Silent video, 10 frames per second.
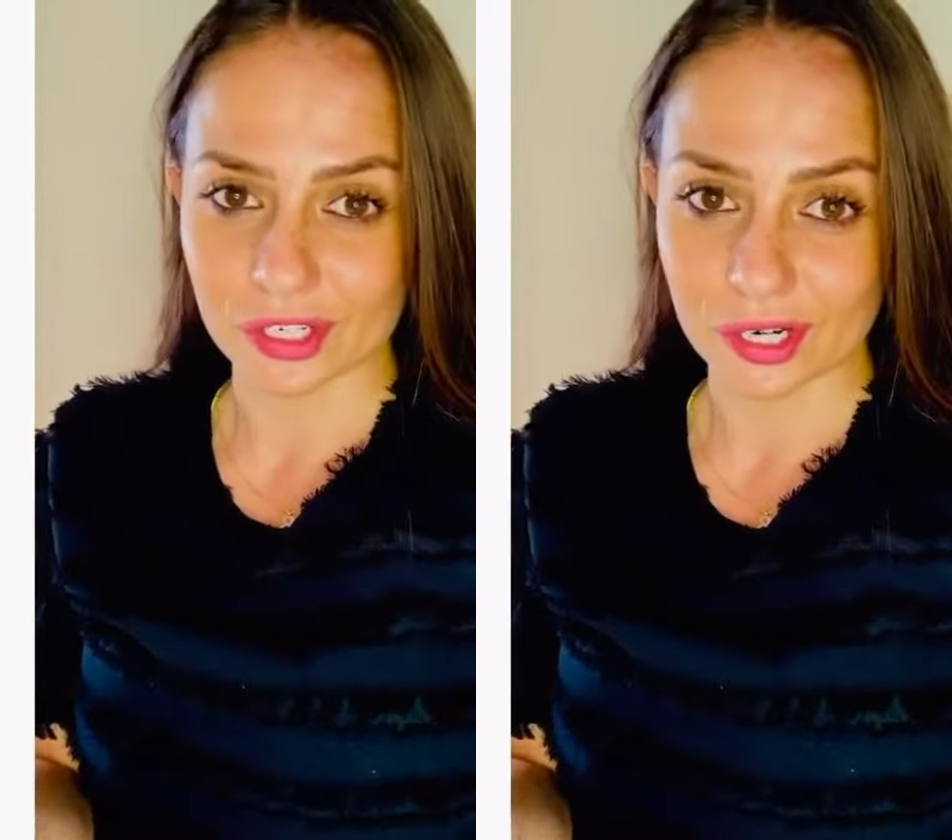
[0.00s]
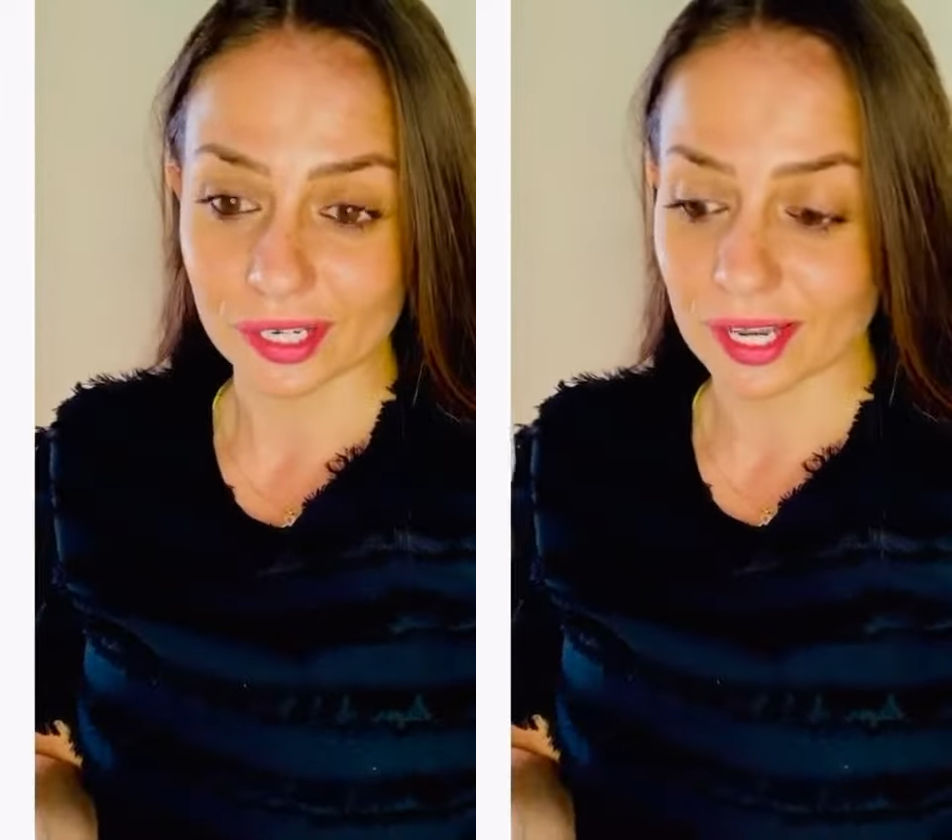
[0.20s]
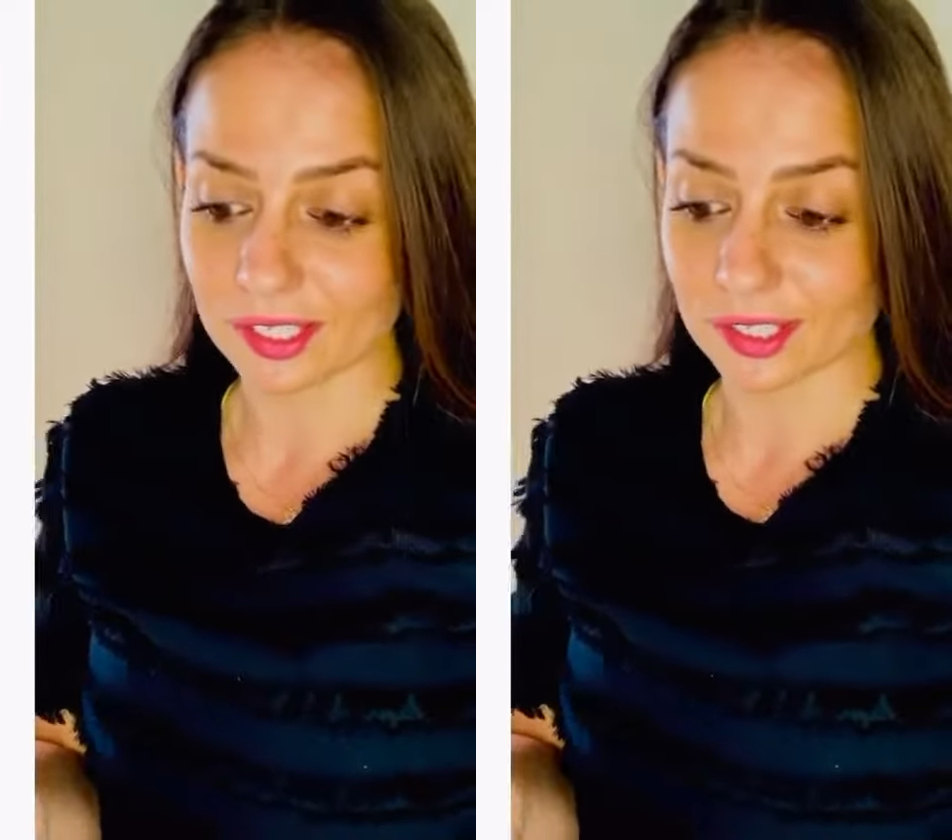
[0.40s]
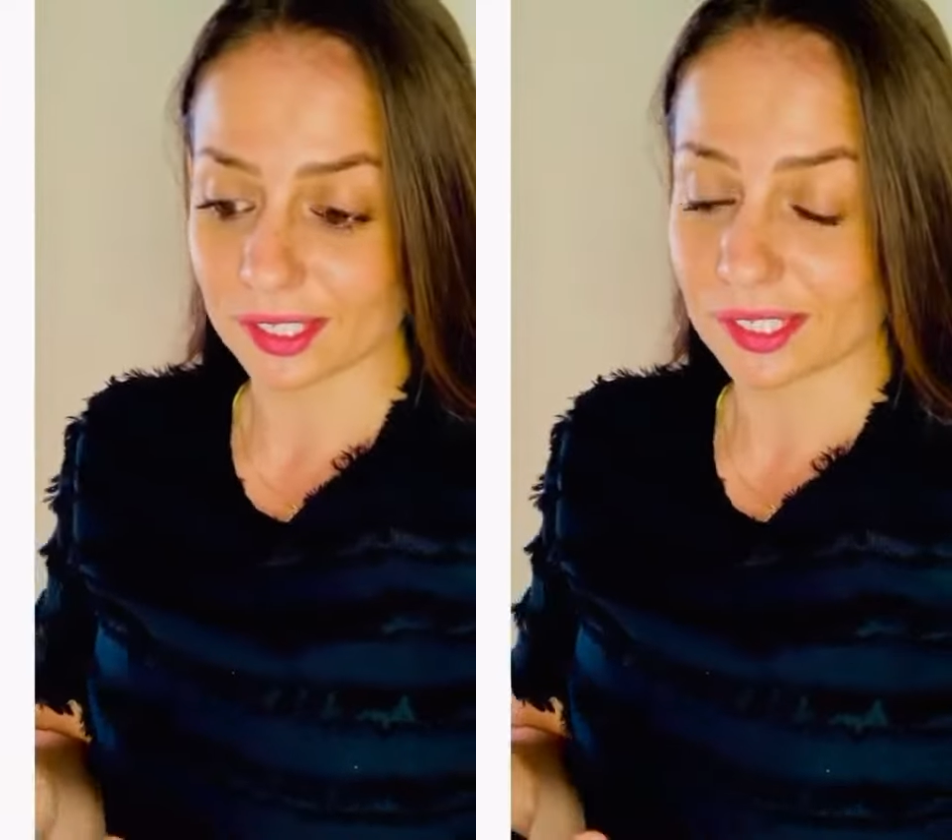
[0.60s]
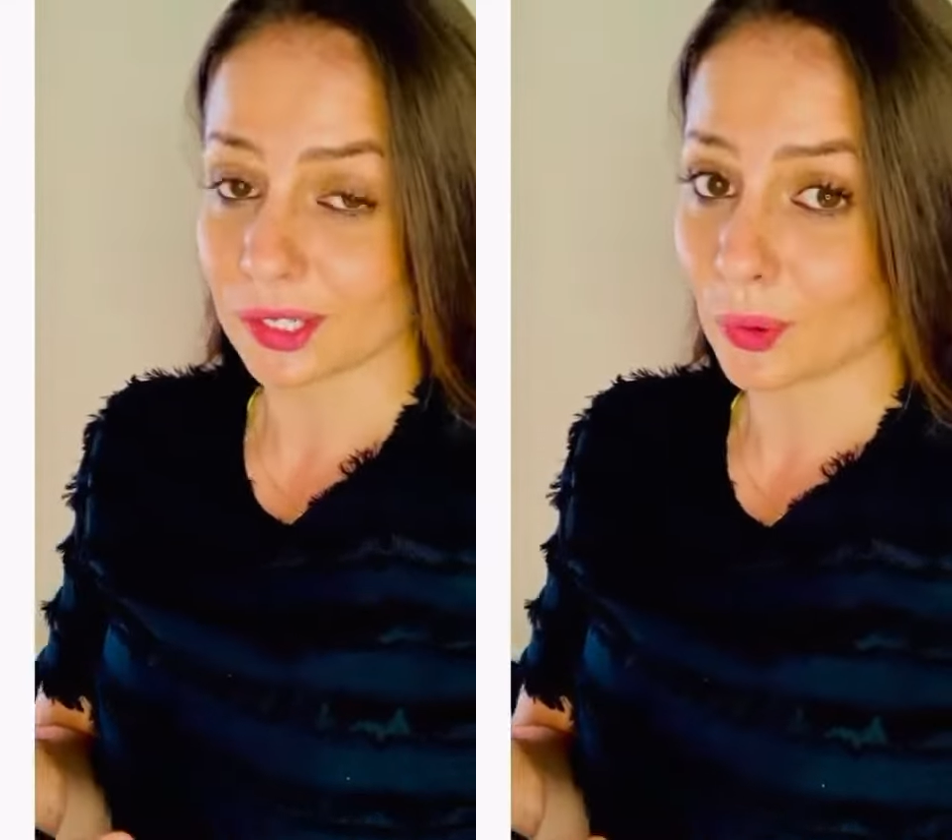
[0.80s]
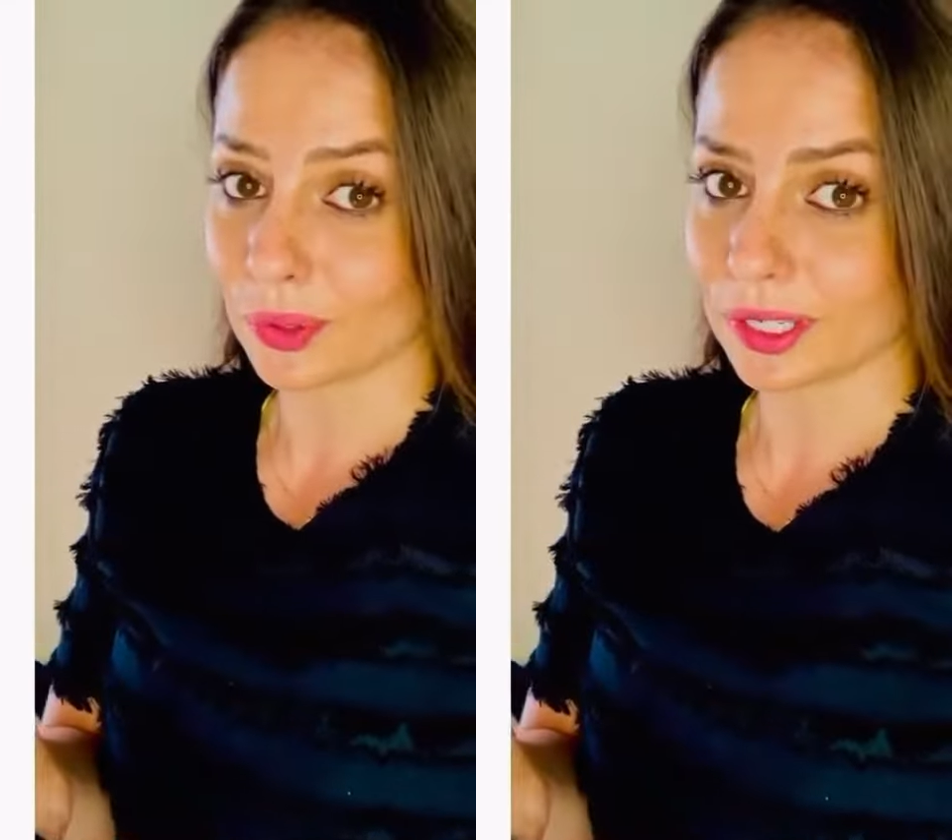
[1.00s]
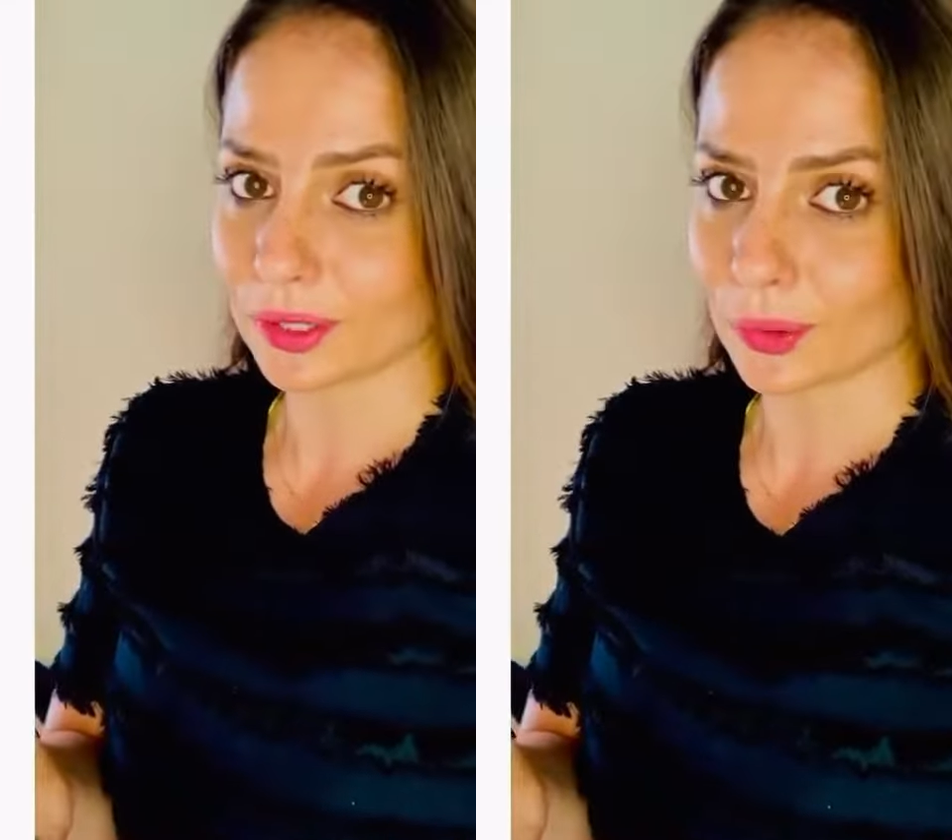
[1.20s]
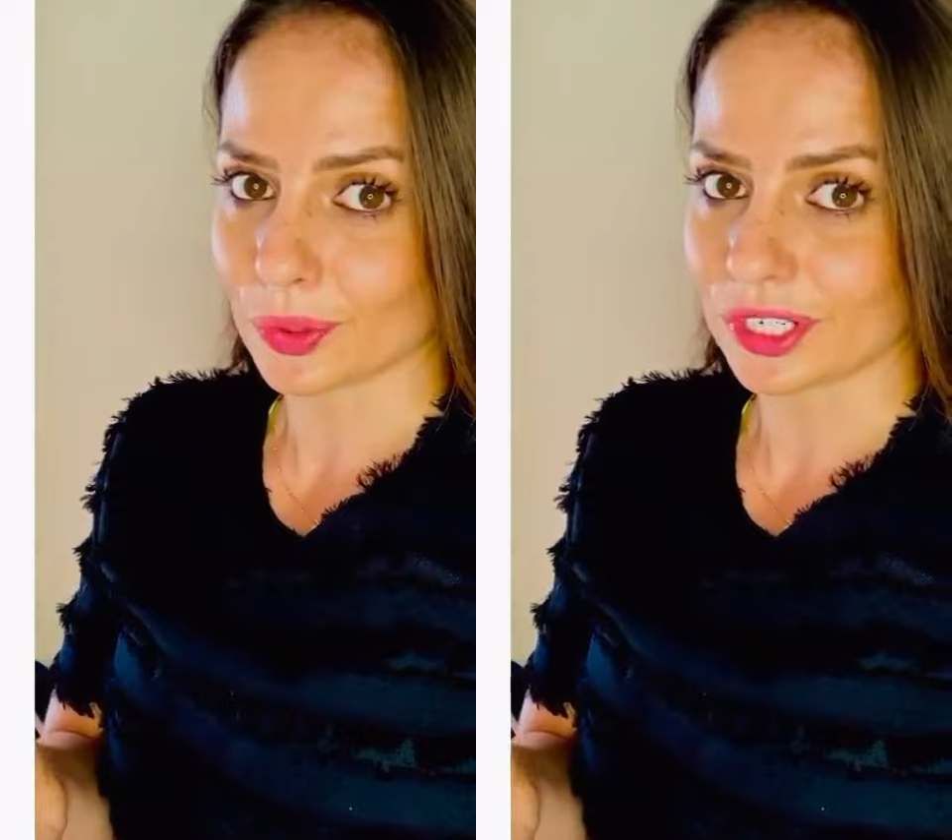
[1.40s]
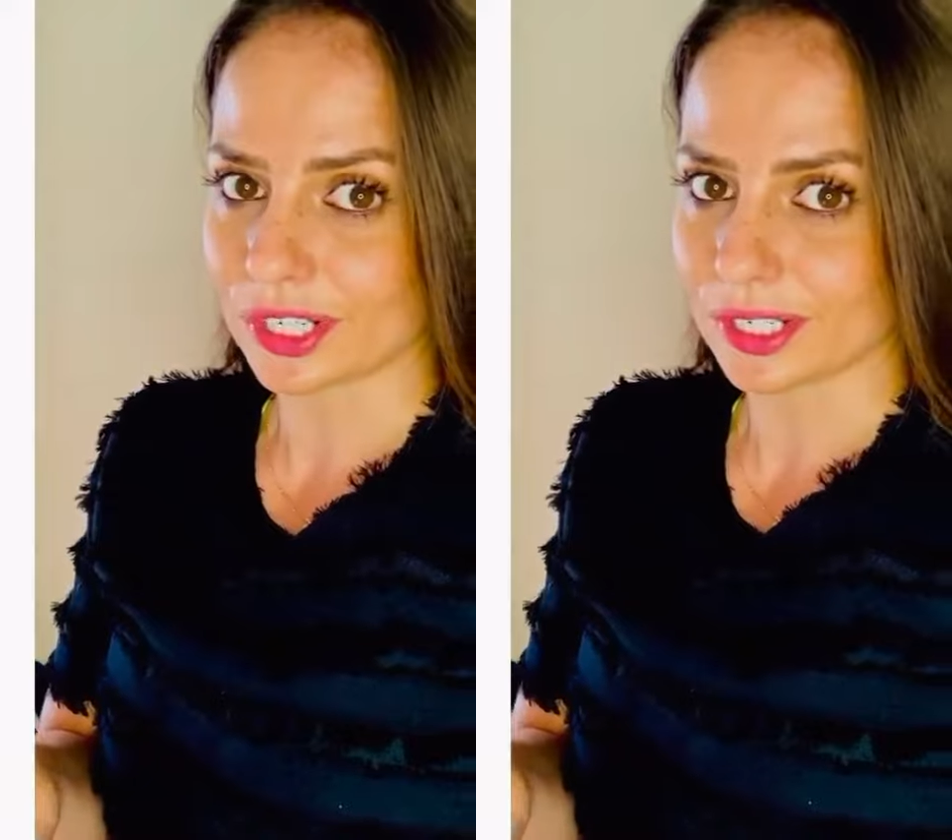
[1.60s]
He's the only Norwegian,